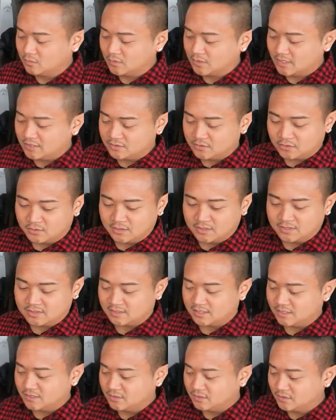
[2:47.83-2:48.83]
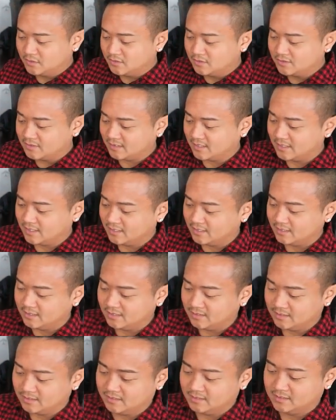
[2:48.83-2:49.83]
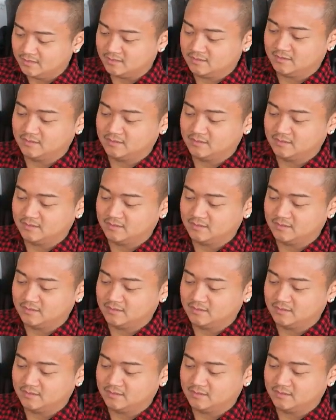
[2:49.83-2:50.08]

what I do is I use a